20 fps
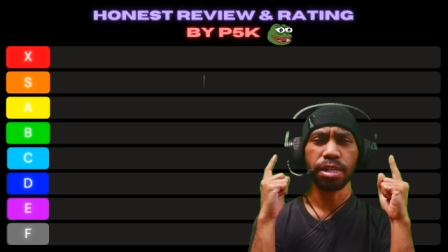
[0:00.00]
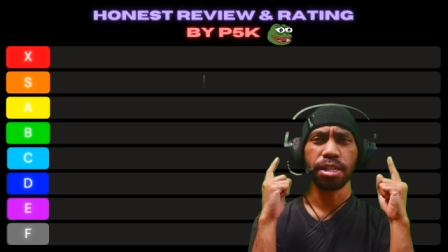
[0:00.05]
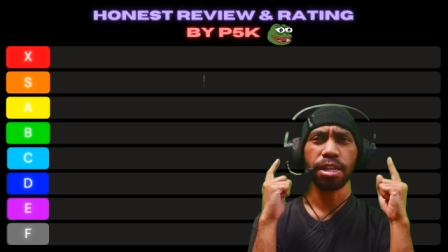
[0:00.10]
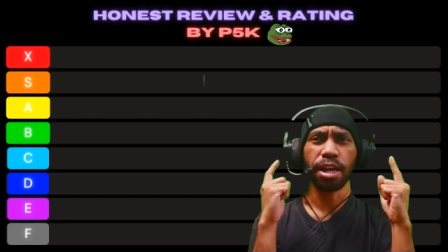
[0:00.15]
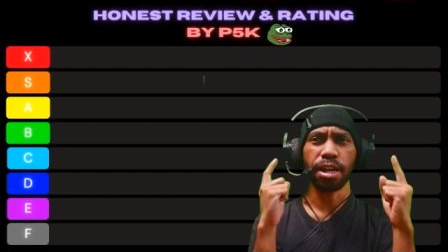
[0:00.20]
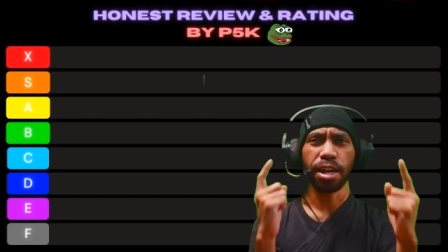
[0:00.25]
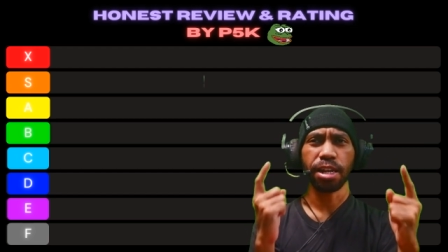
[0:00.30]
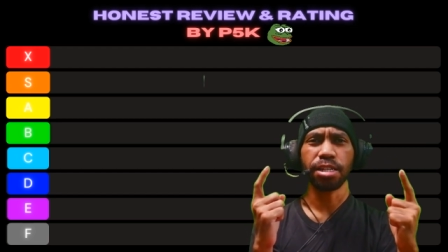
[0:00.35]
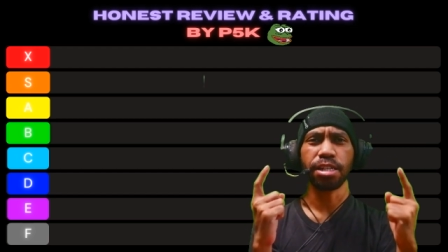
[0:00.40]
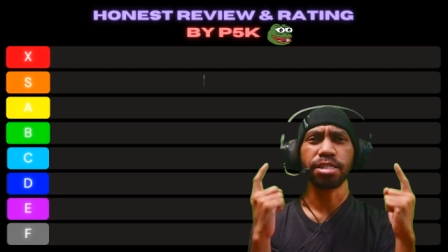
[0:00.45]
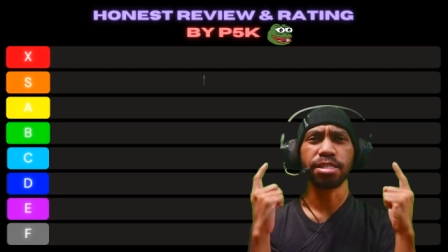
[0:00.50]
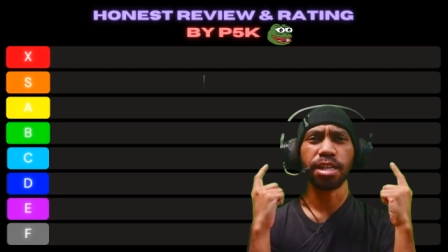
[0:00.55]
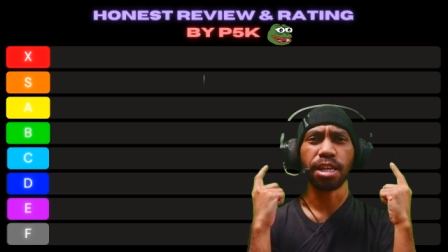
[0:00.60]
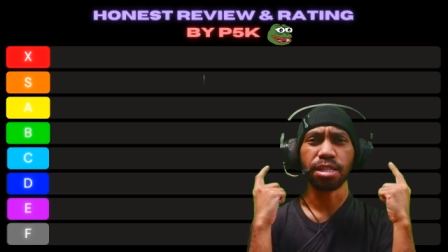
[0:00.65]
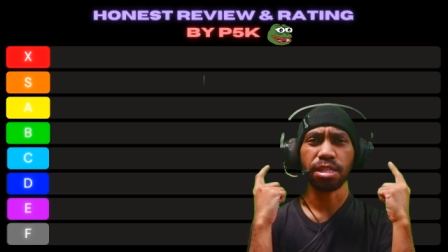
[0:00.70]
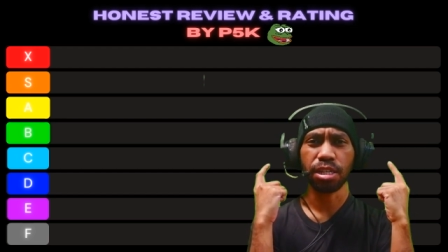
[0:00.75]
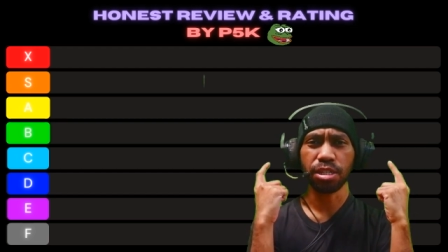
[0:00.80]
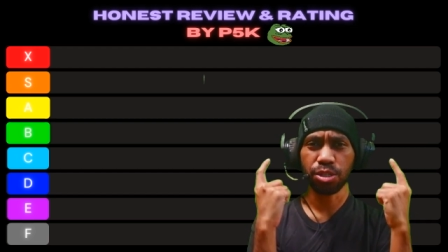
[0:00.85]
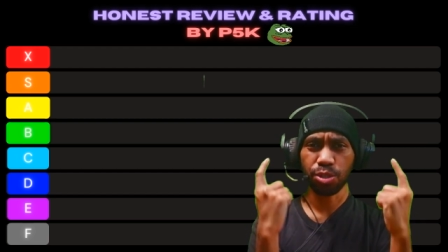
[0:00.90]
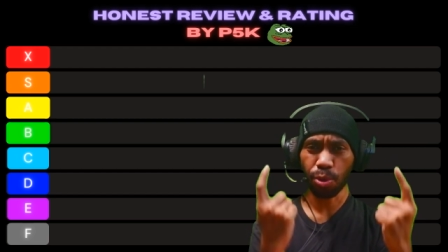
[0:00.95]
in their head is
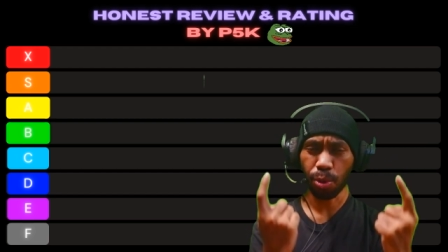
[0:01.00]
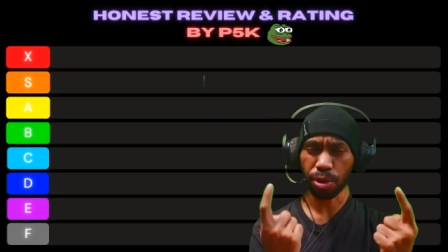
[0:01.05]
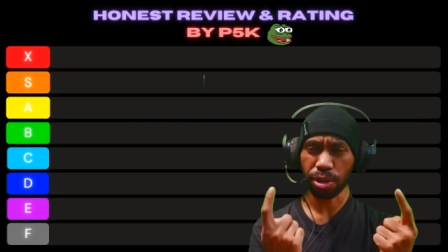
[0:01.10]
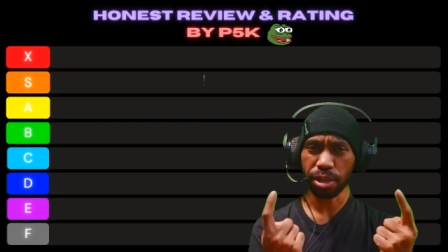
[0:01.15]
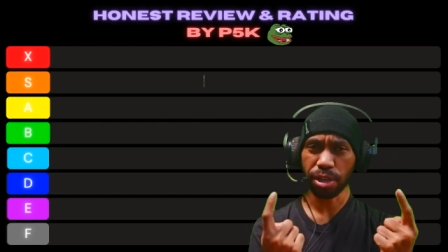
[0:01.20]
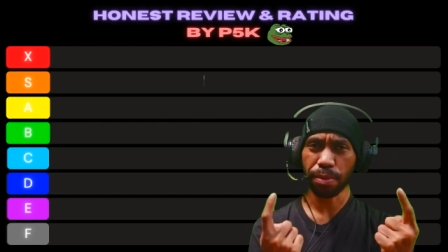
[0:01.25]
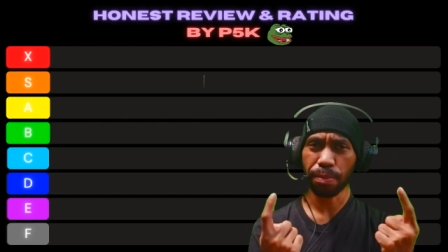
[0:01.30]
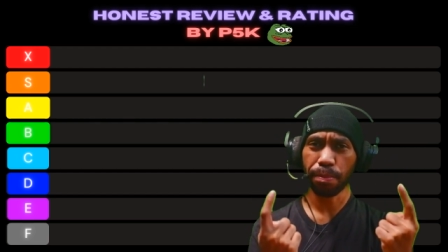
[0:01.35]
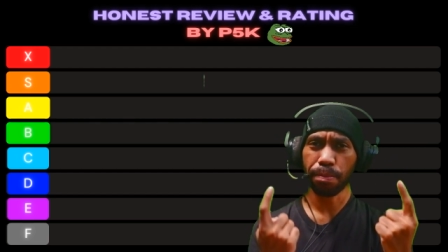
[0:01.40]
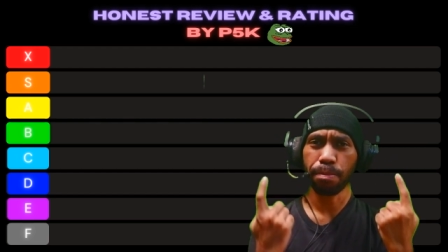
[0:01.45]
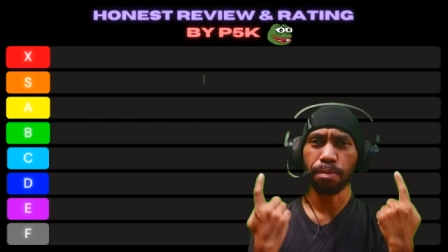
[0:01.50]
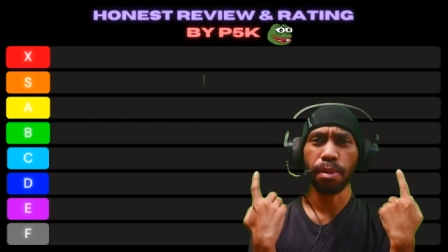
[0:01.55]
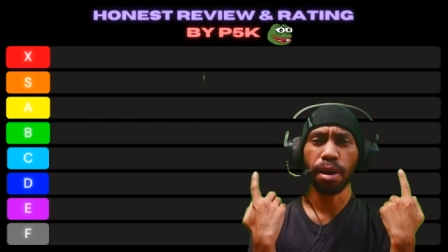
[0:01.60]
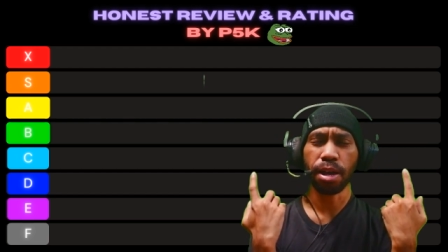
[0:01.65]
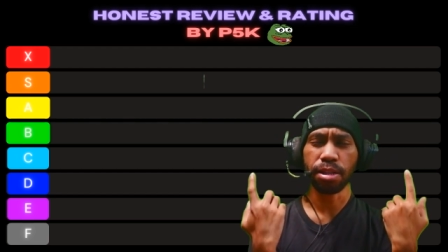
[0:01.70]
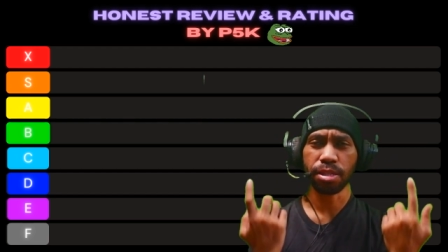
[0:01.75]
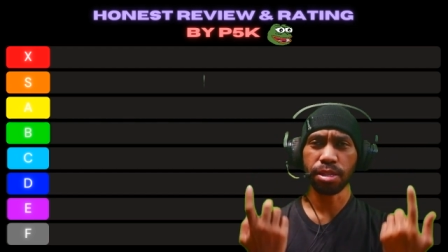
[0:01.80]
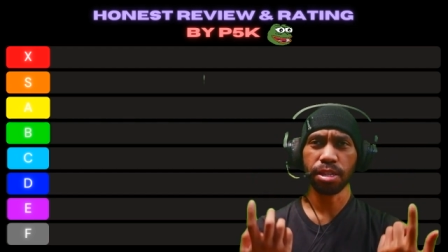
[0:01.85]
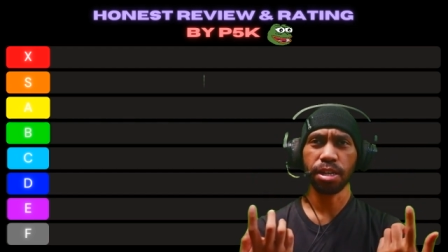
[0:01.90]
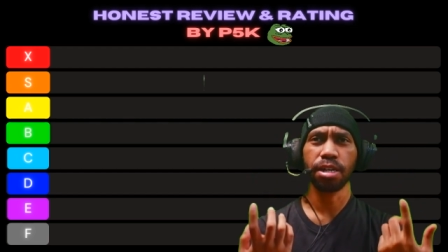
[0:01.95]
not the story
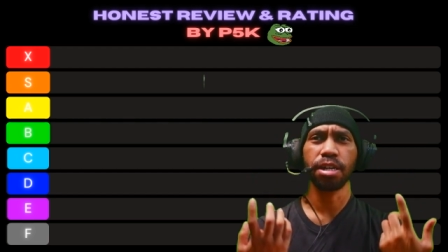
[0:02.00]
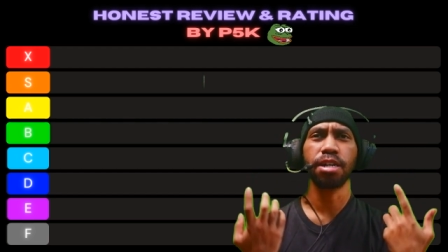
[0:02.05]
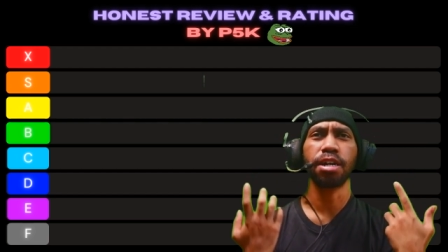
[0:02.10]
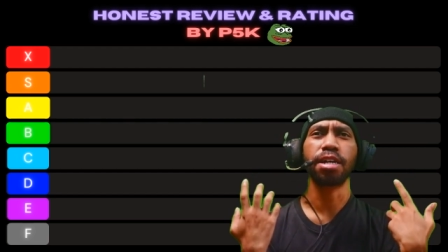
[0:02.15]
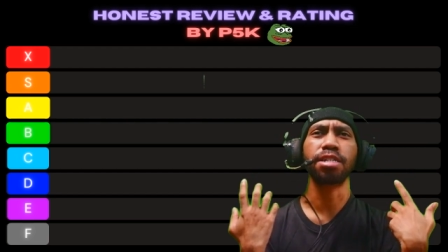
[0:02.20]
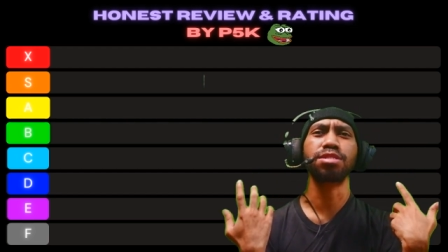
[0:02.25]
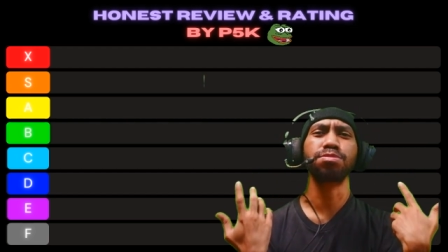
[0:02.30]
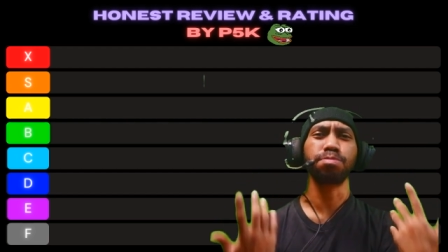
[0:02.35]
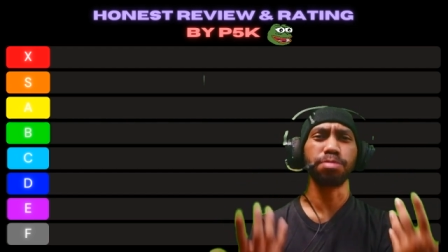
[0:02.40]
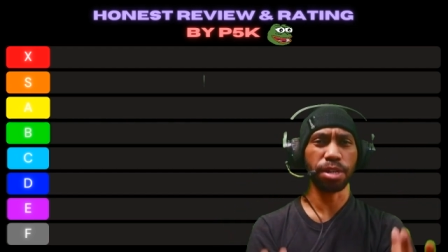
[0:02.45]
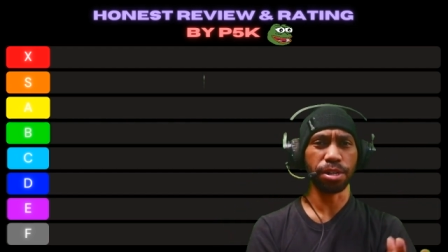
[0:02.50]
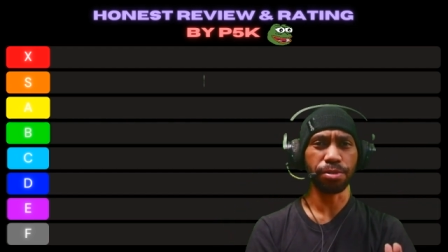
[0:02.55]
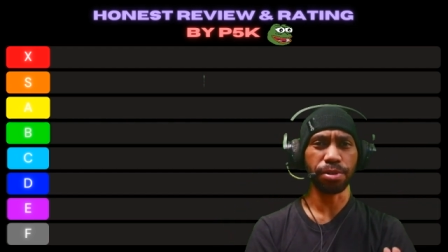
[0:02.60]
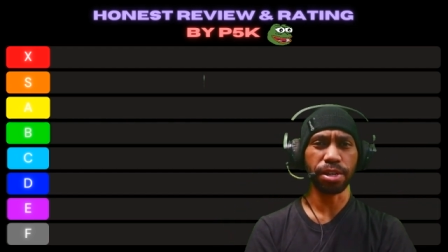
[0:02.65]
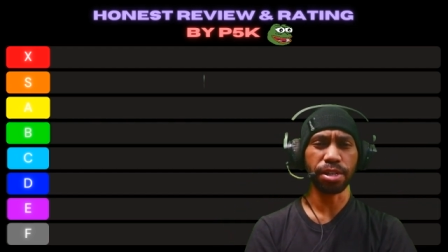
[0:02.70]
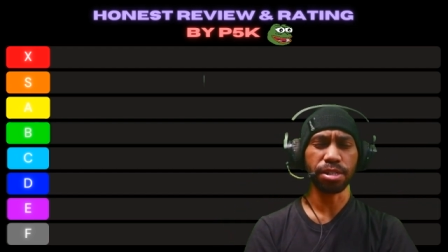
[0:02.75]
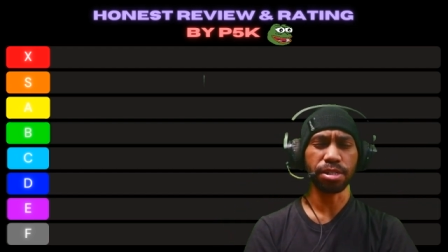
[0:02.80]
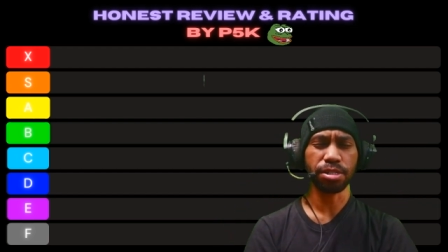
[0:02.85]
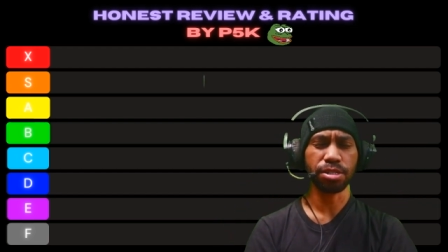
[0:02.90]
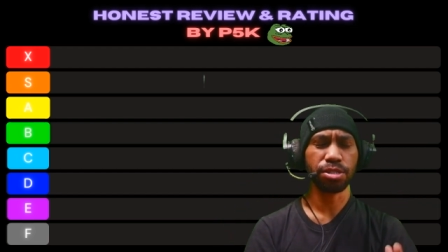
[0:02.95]
but the
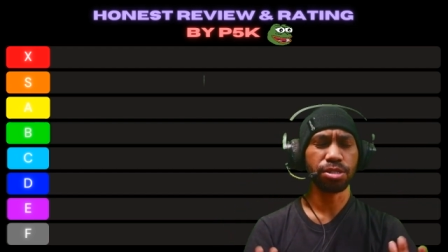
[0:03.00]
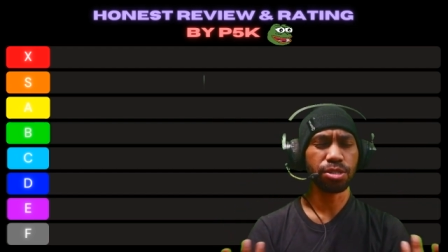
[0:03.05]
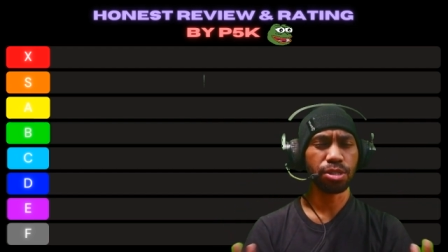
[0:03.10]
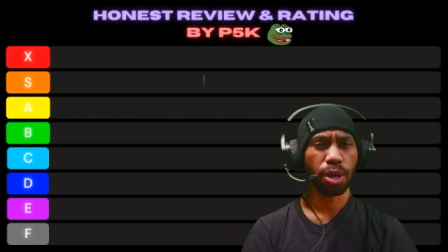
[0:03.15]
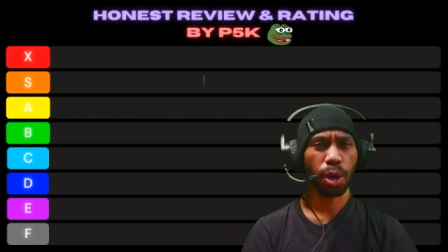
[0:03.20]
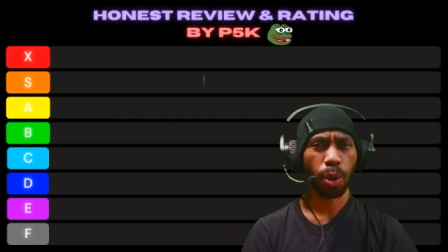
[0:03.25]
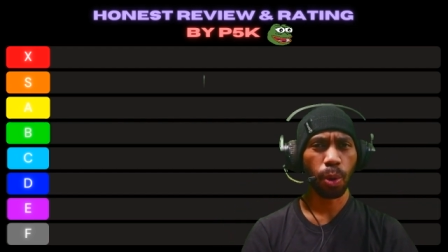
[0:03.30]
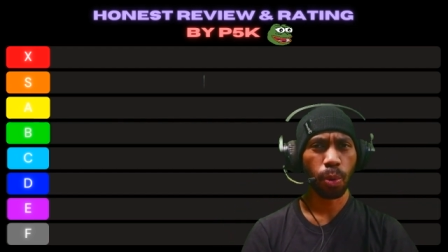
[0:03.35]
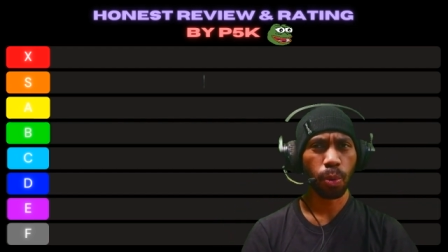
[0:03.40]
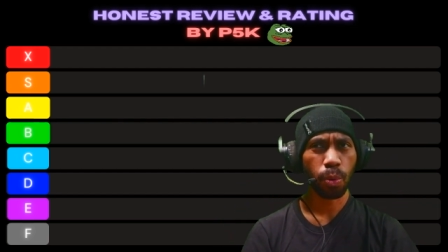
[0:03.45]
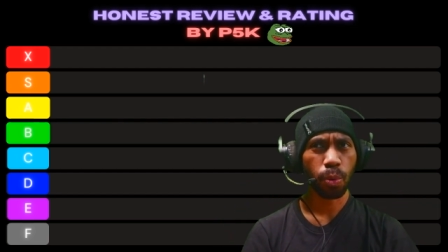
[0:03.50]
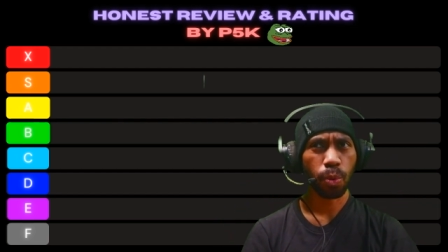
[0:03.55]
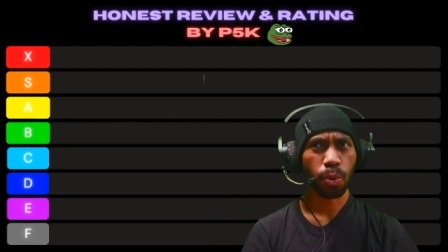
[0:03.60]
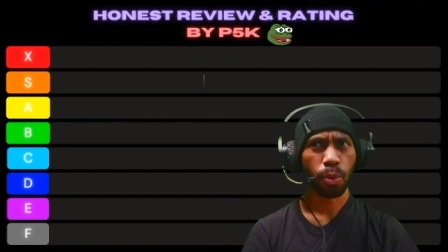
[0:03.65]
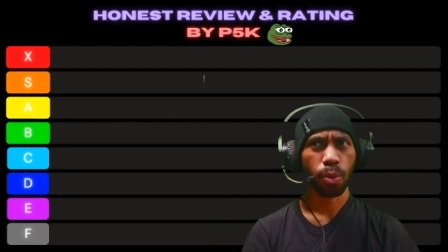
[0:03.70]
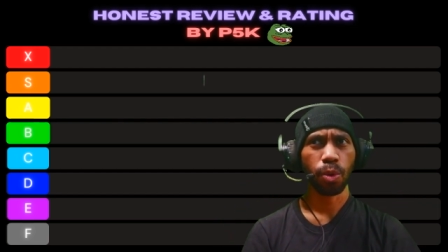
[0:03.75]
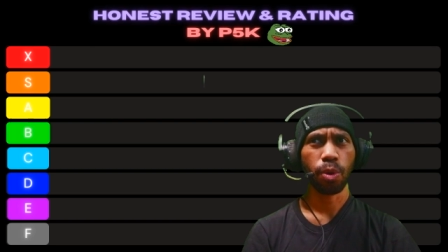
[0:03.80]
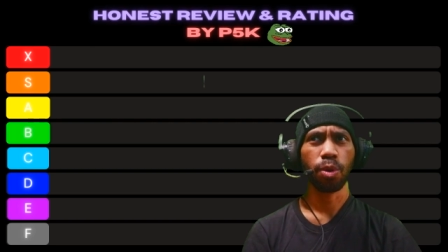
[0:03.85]
experience. So